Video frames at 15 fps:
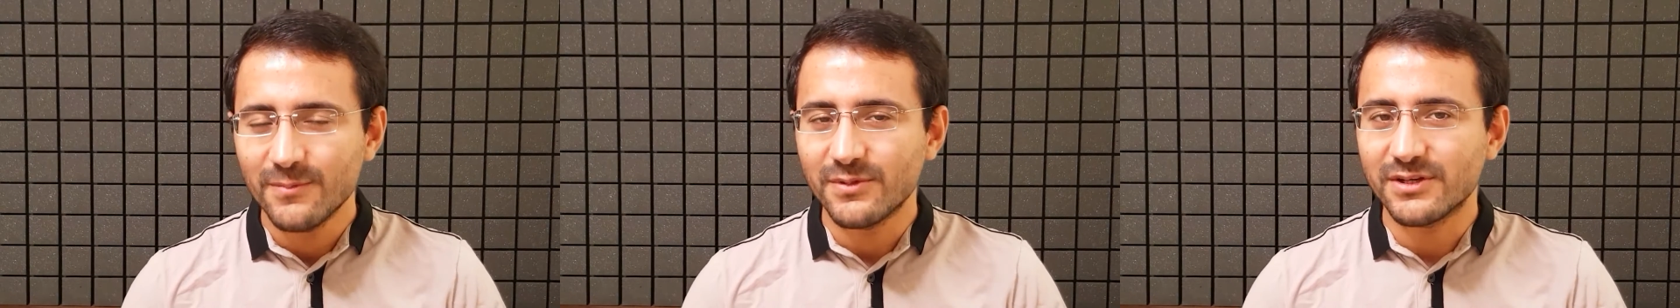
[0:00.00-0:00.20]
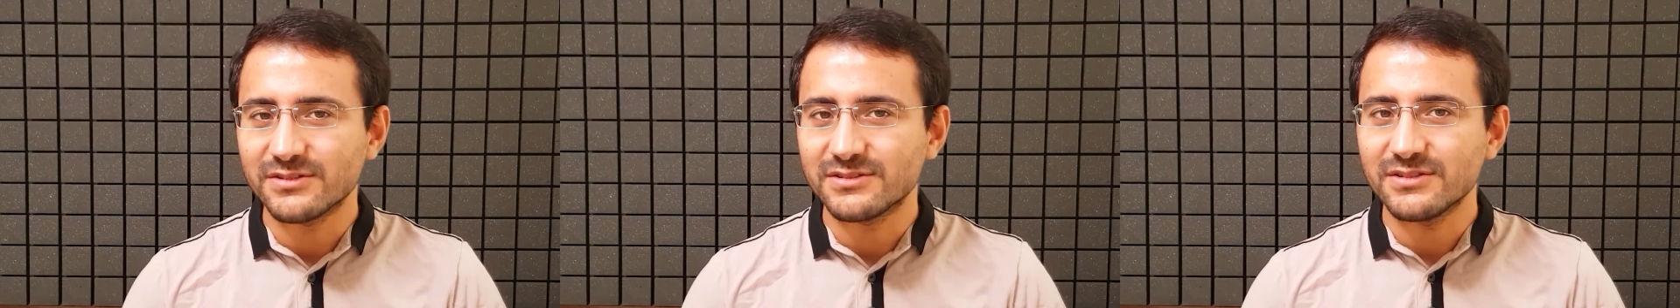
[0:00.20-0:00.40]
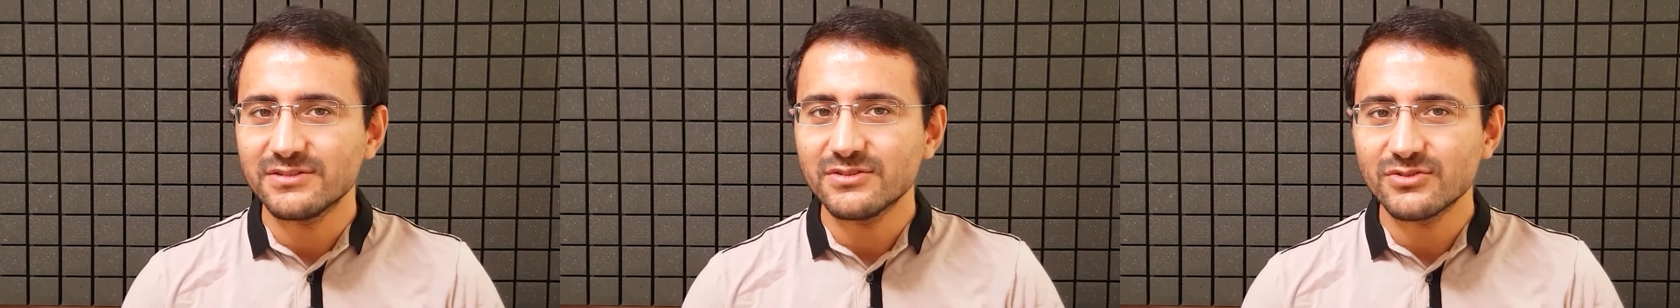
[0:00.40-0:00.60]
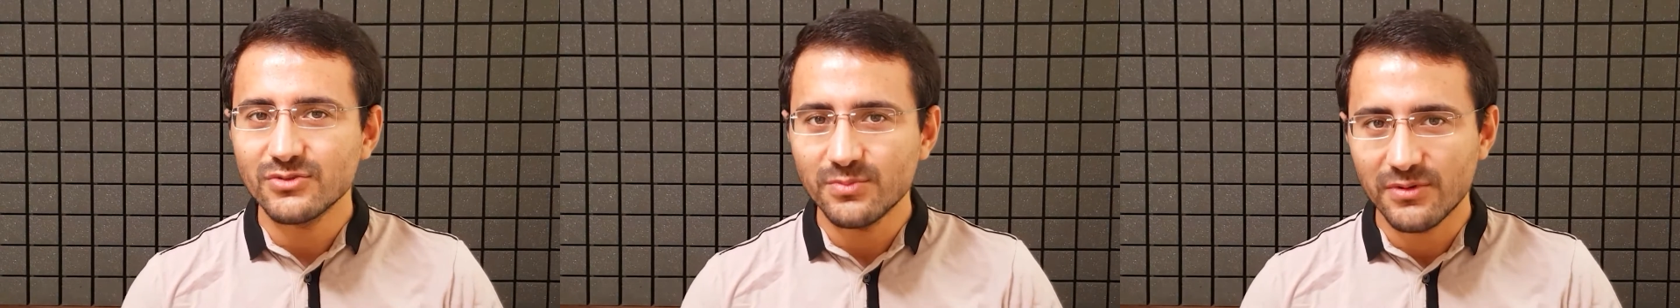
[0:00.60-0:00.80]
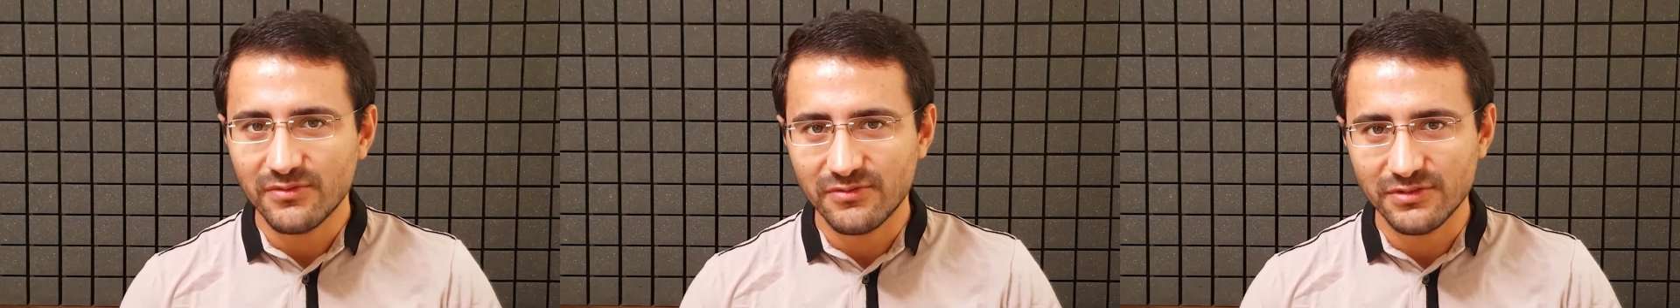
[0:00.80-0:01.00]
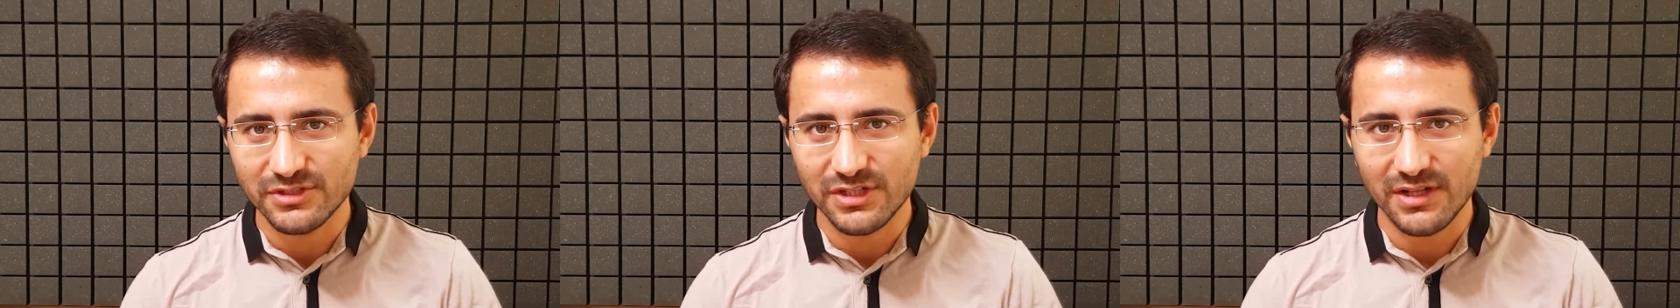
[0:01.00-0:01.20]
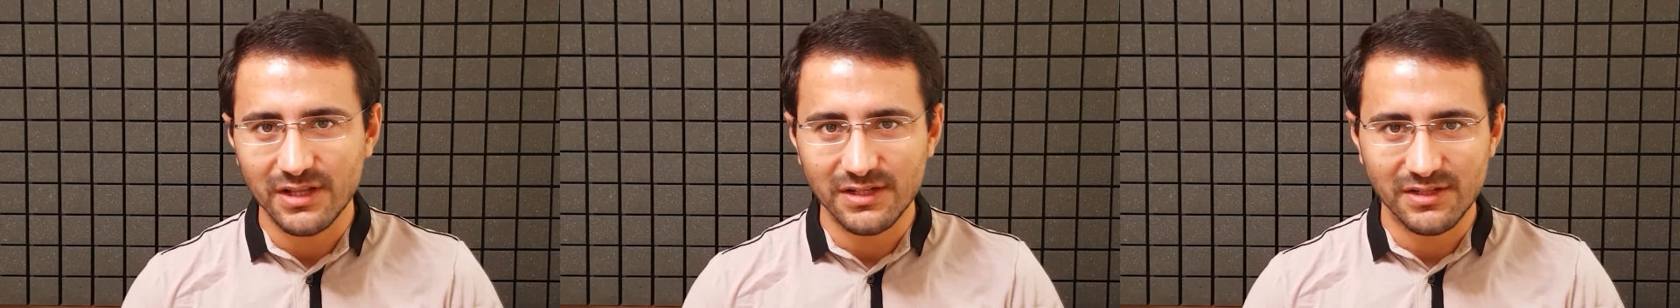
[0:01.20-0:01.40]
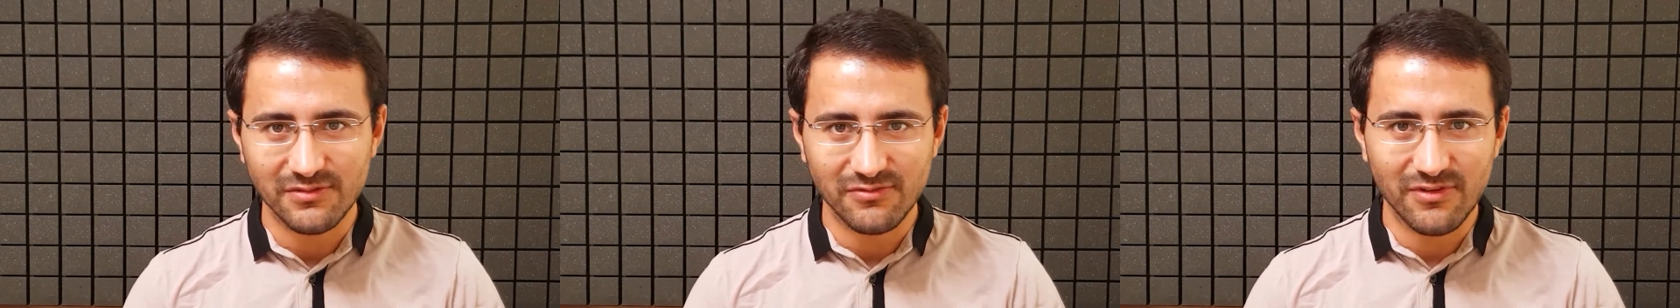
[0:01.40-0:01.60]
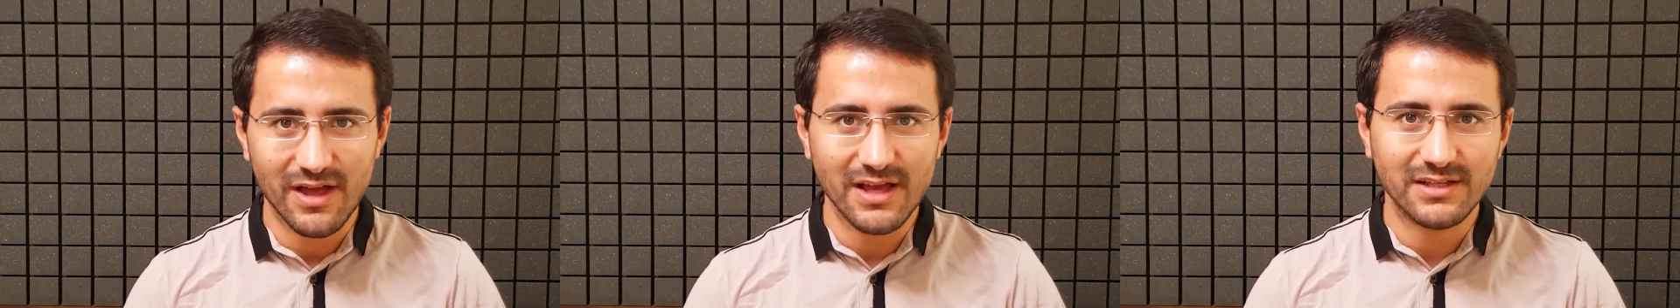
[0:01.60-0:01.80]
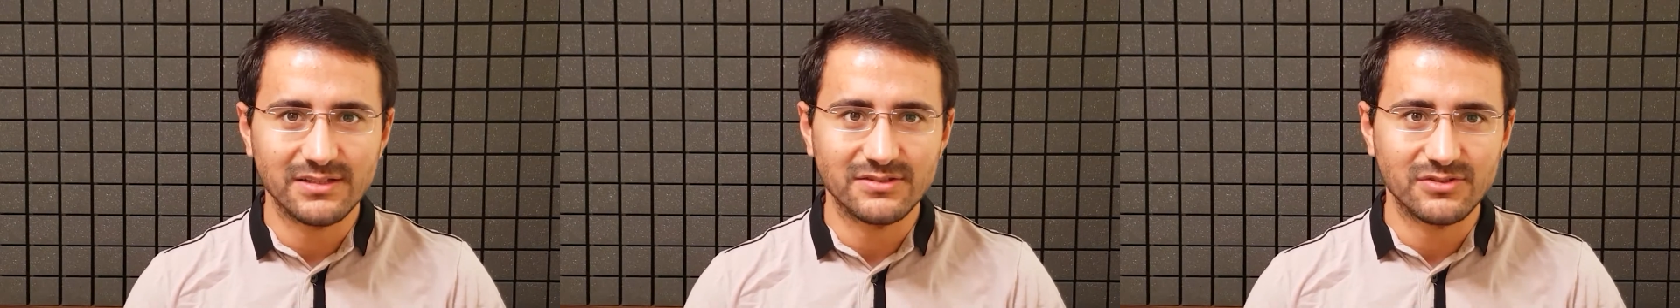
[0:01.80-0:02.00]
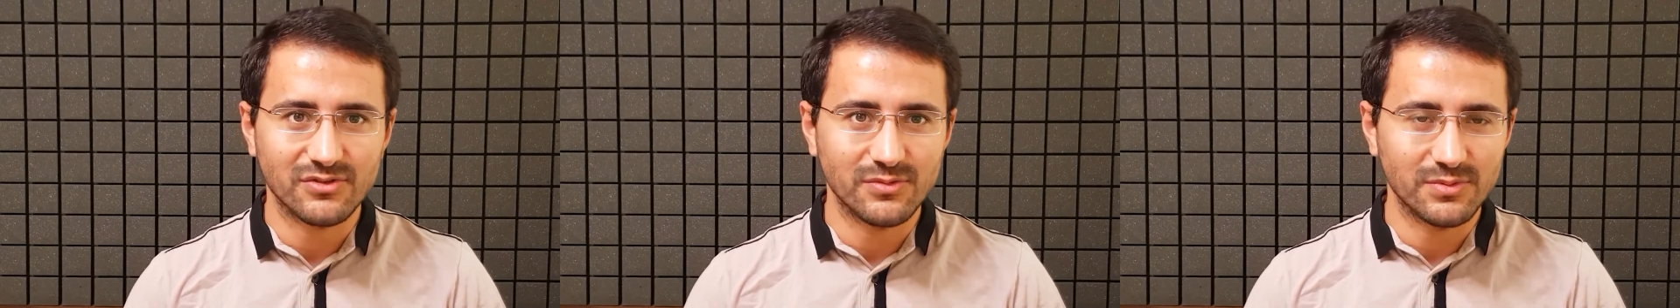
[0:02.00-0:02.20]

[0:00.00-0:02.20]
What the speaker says: because it's superficial and in fact is